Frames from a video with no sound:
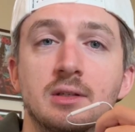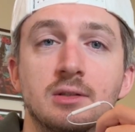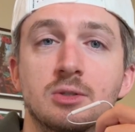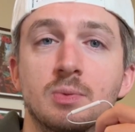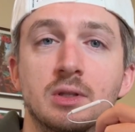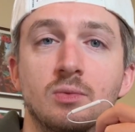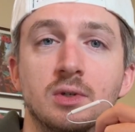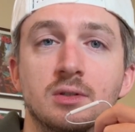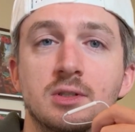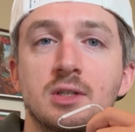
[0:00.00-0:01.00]
spin the
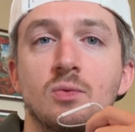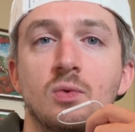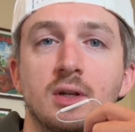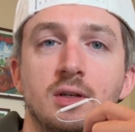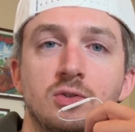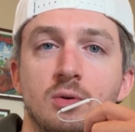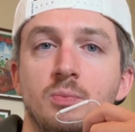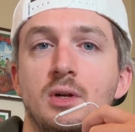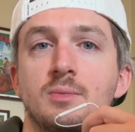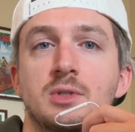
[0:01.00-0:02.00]
wheel and see what
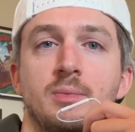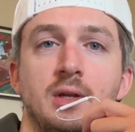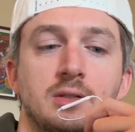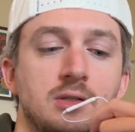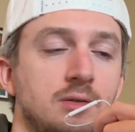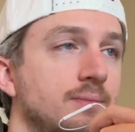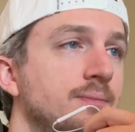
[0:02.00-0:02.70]
trip comes up next.